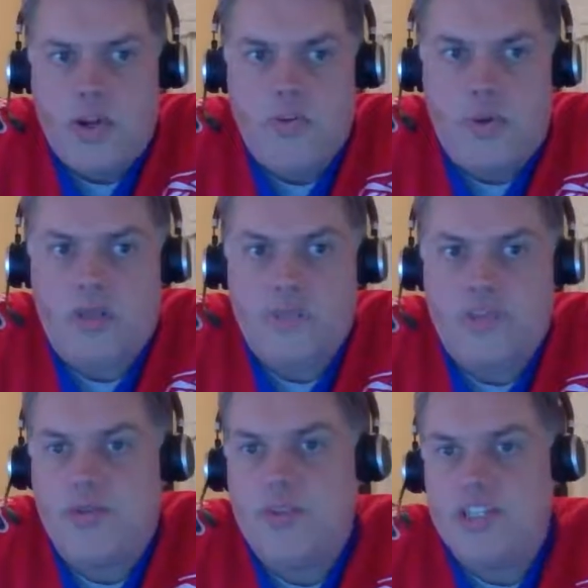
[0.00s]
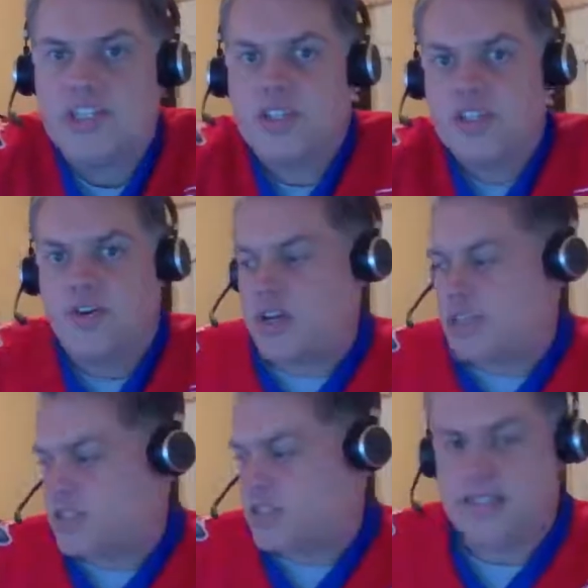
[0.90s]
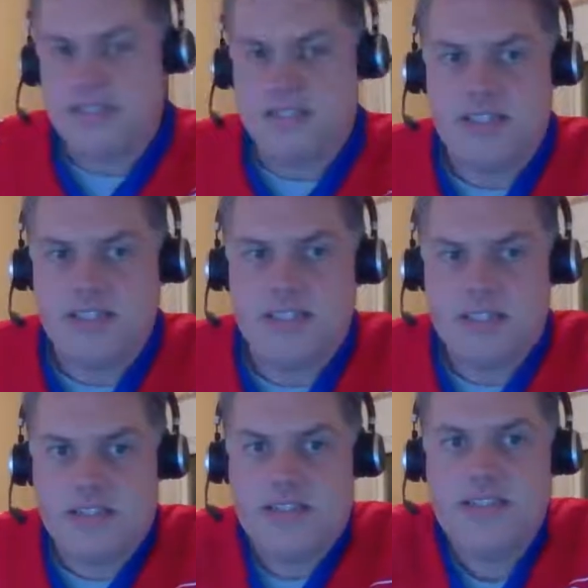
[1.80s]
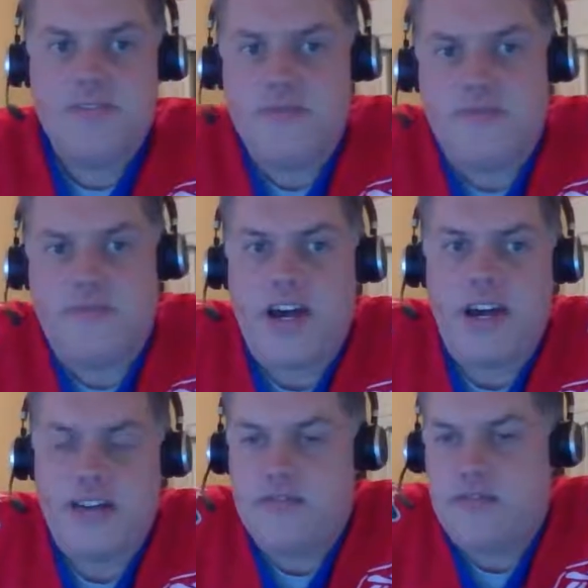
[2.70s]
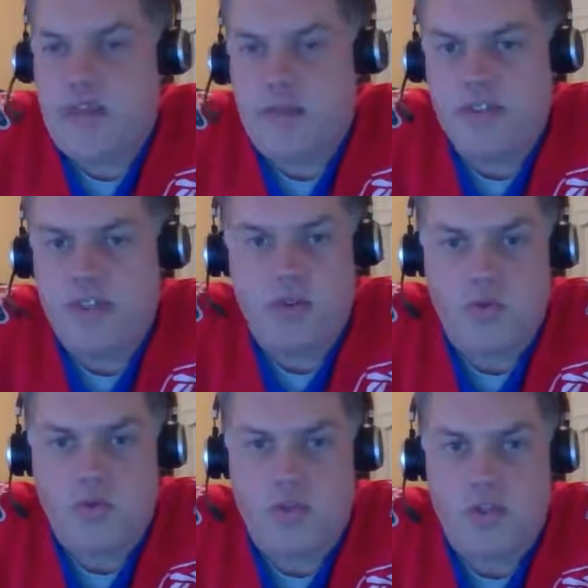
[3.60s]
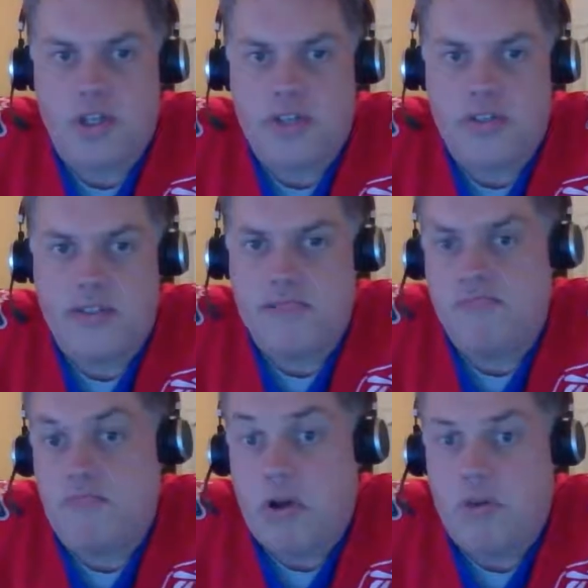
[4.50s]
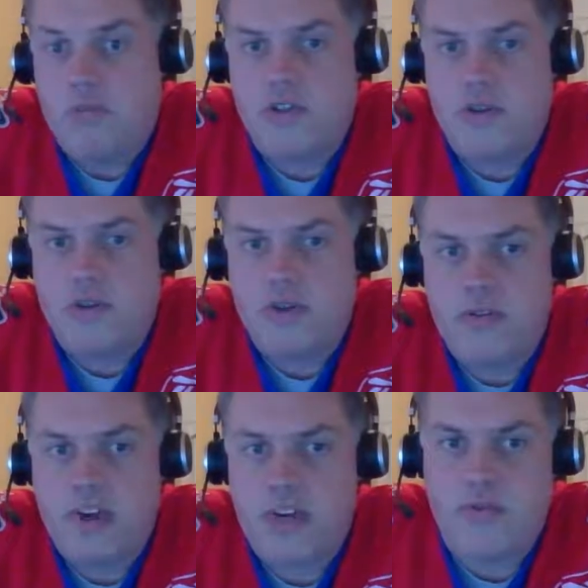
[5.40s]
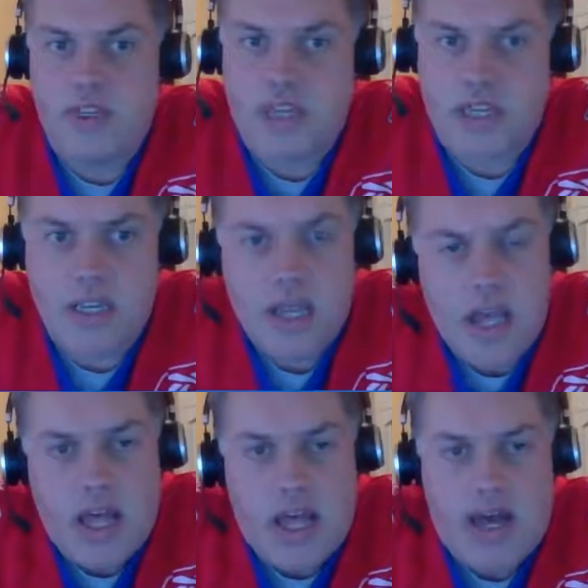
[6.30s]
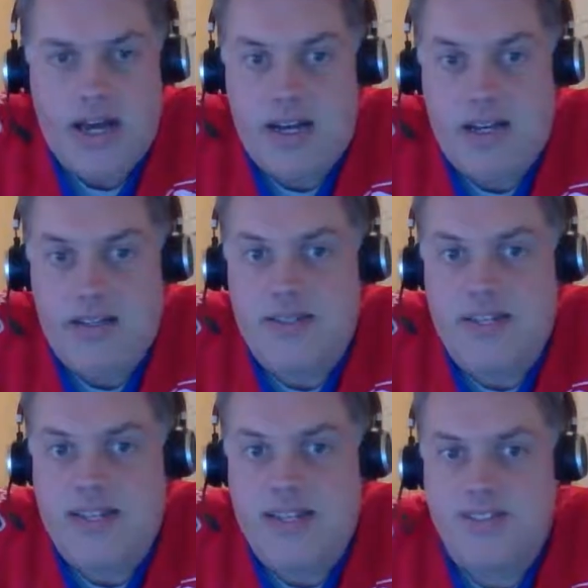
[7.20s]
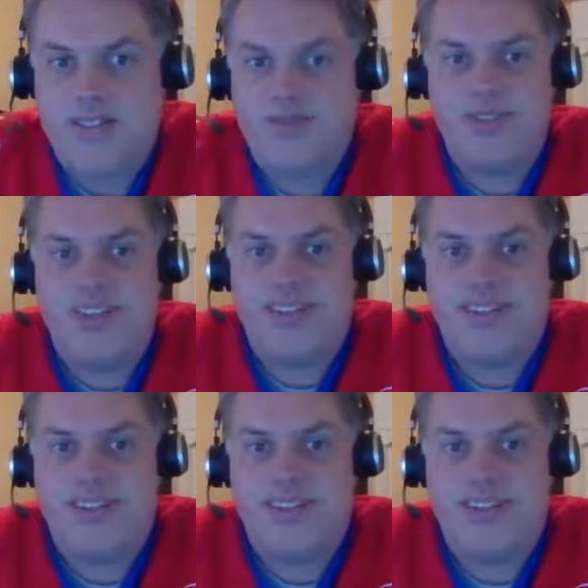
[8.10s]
and welcome to Addicted to Lacrosse. This is season 5, episode, I don't know, zero point 0.5. What do you think? Today is Tuesday,